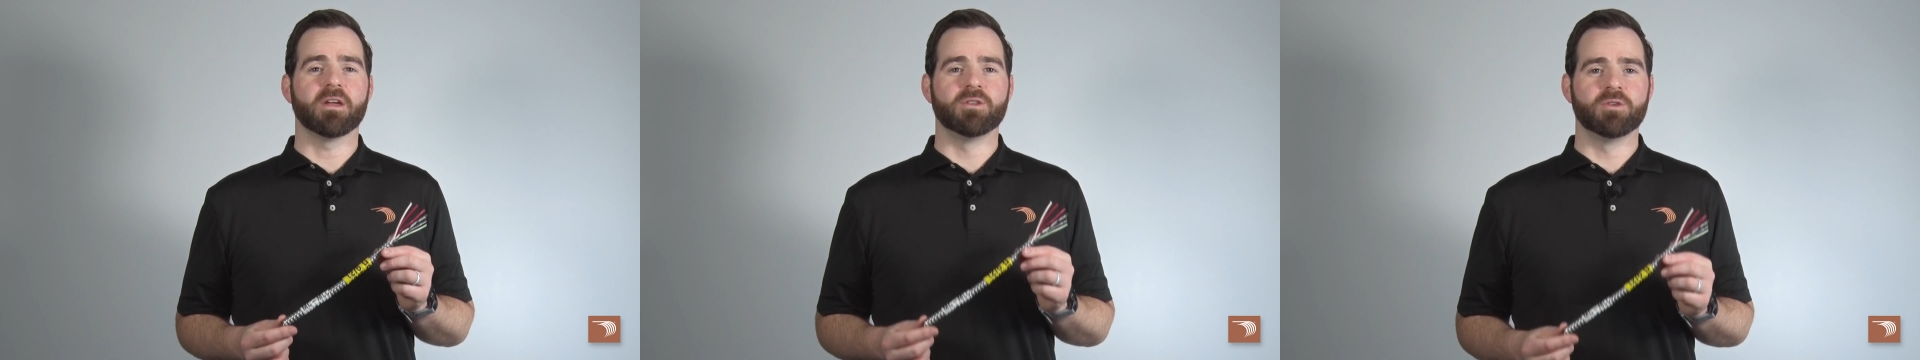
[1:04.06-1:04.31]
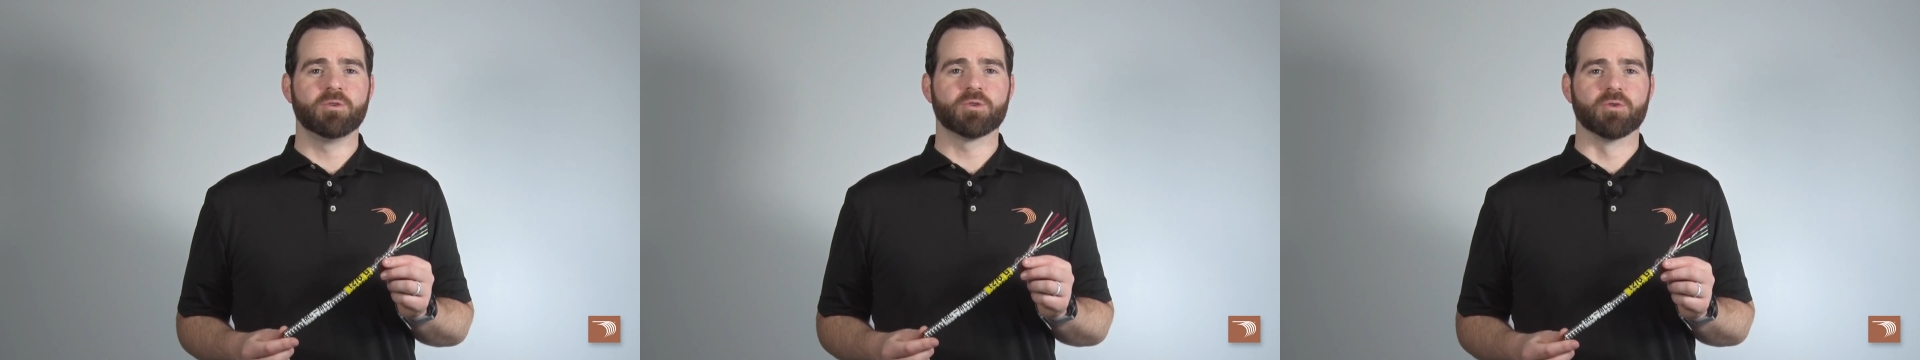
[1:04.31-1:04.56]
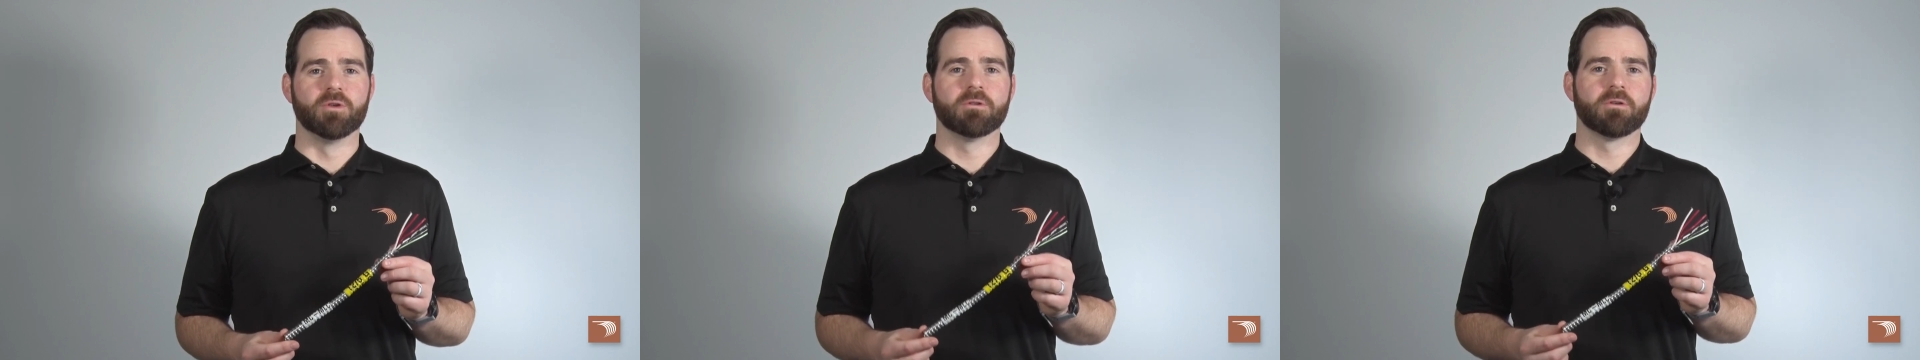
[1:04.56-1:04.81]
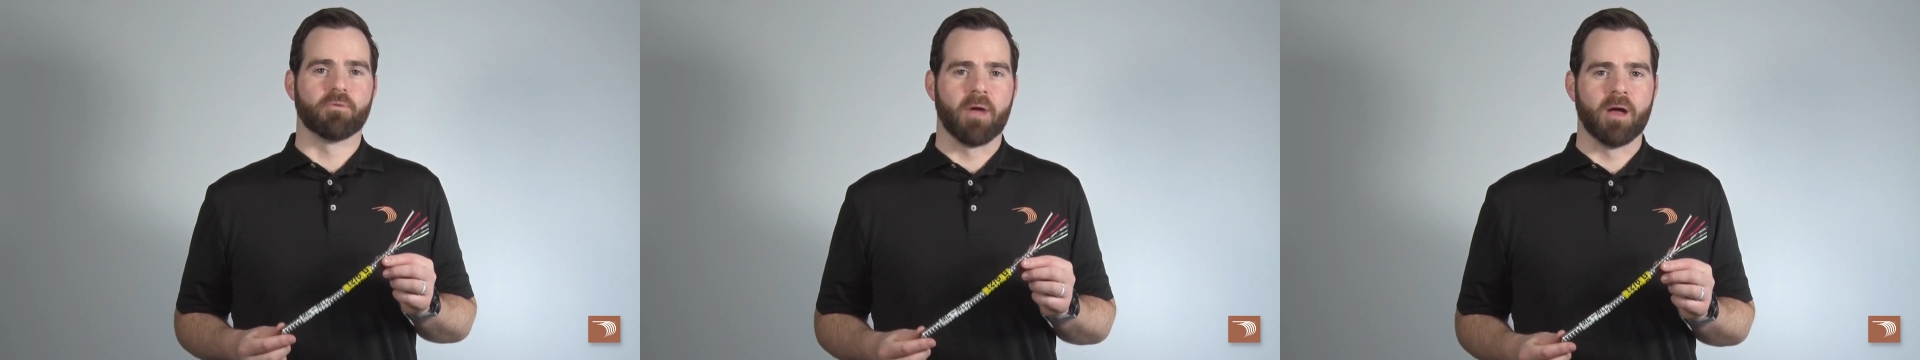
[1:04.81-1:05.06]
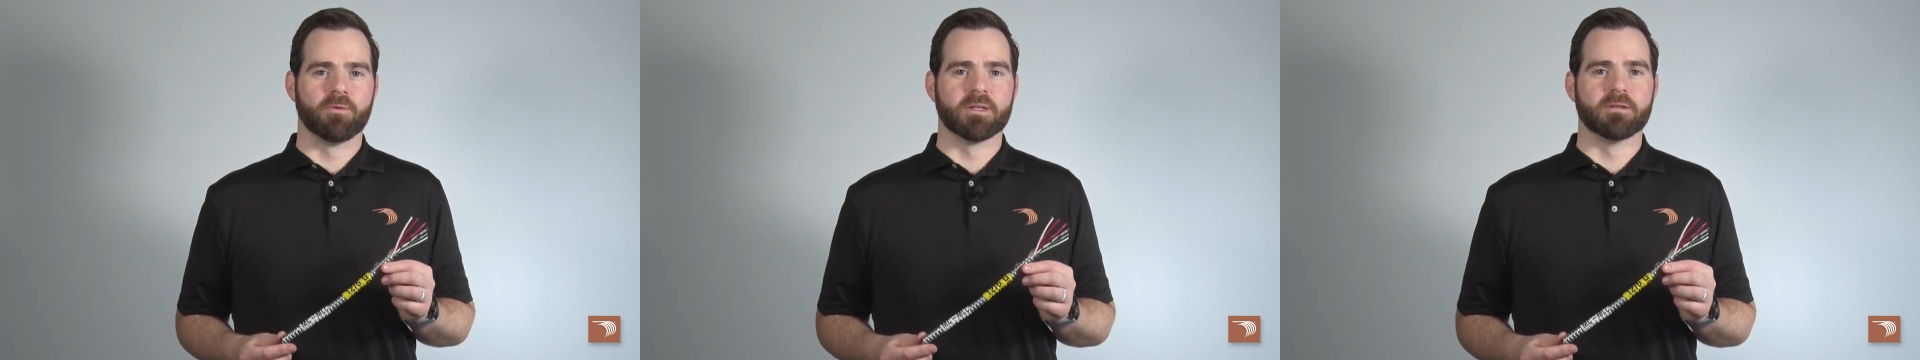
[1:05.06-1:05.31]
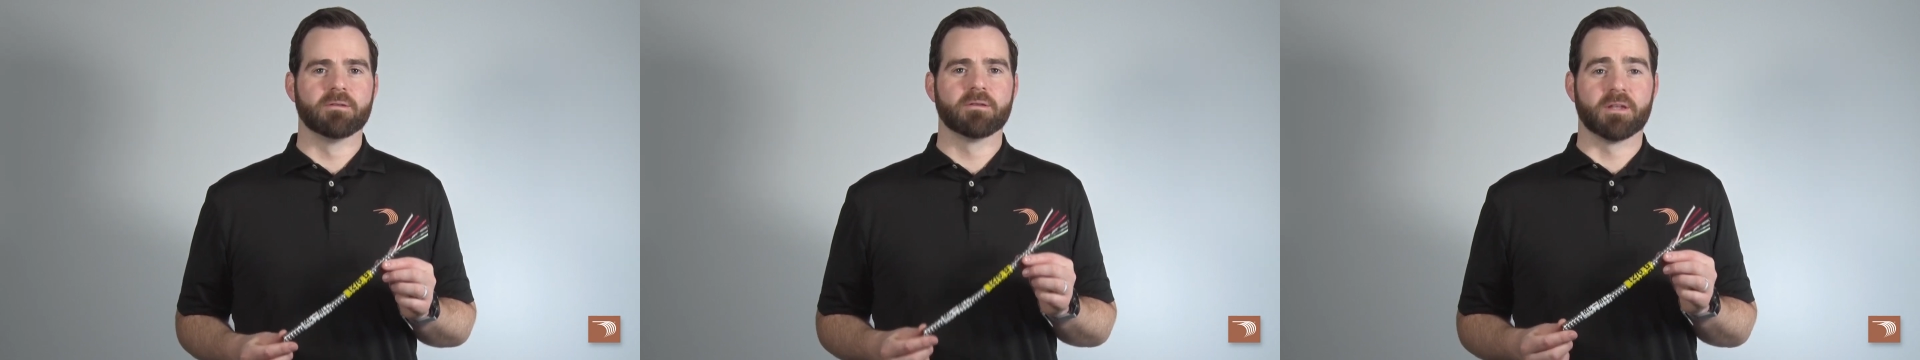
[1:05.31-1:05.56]
a neutral,
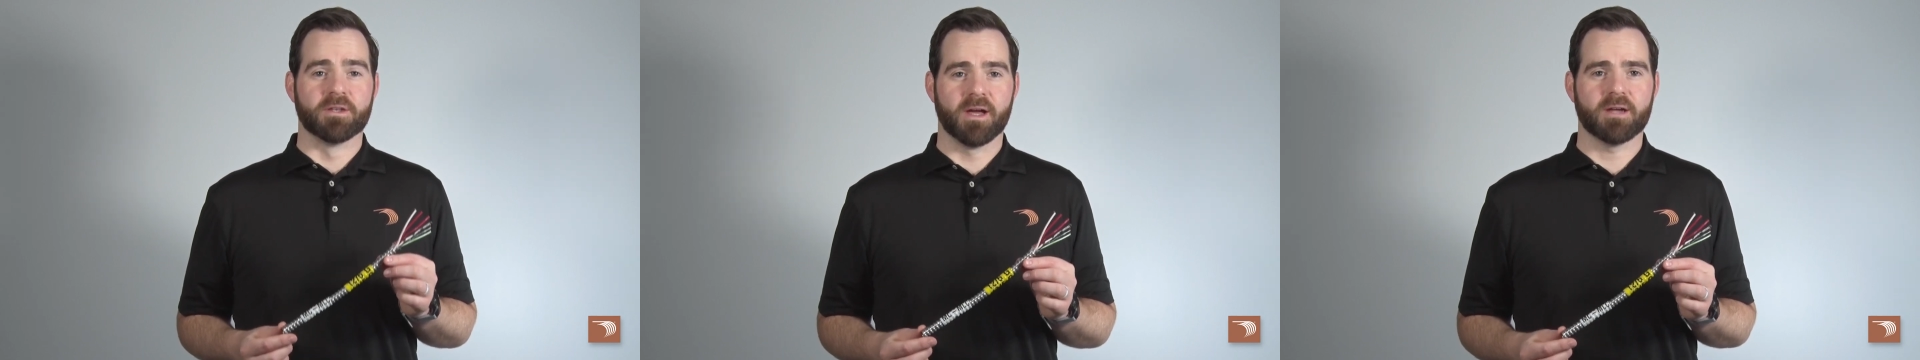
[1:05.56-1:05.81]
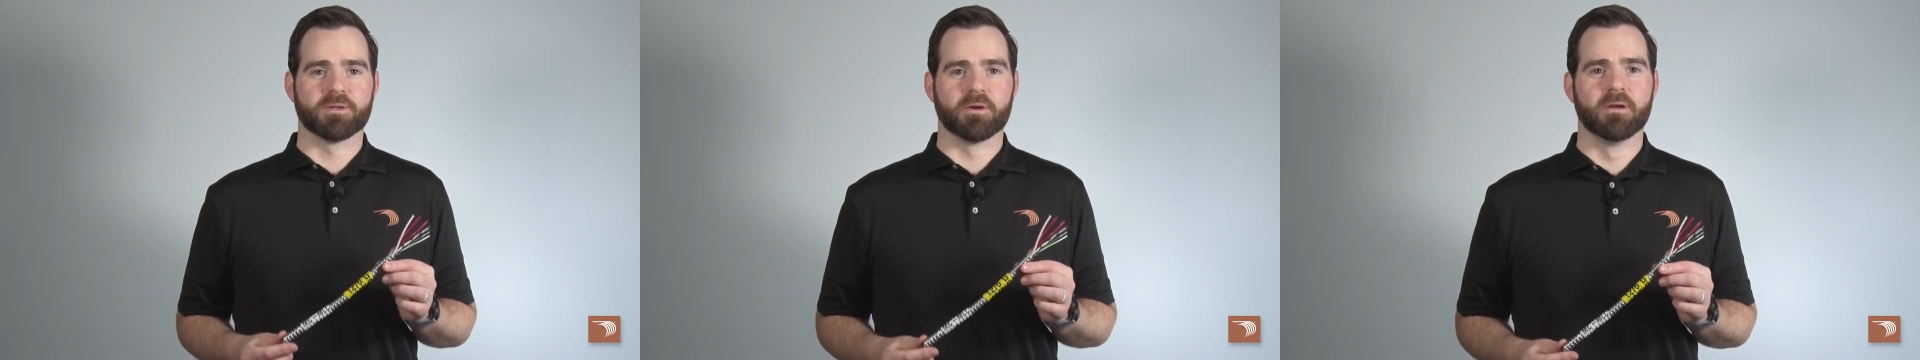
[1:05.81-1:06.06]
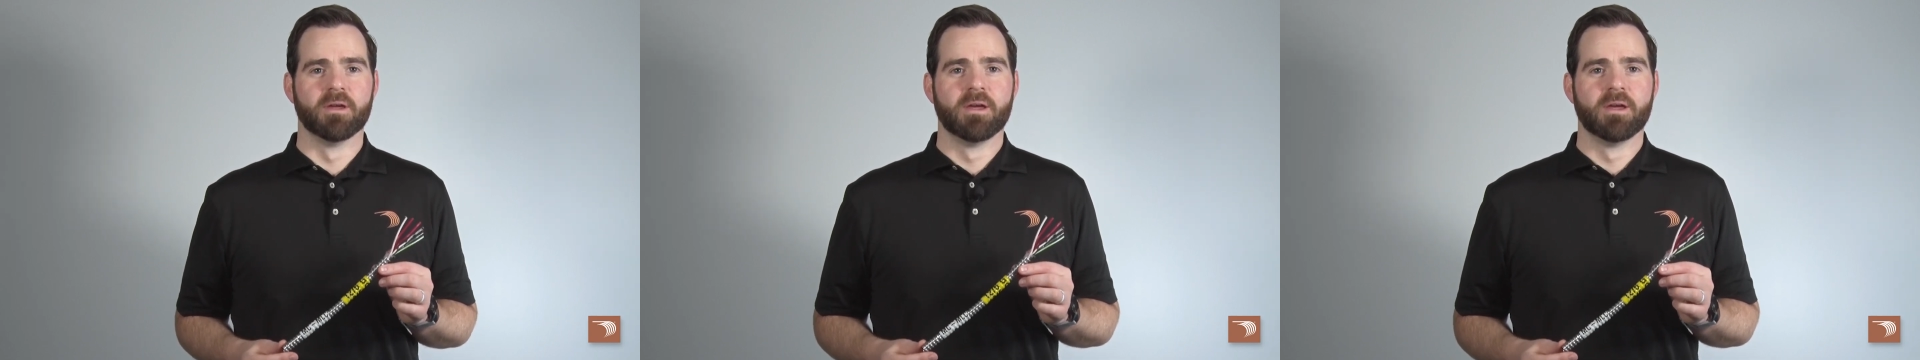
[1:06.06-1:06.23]
grounded conductor,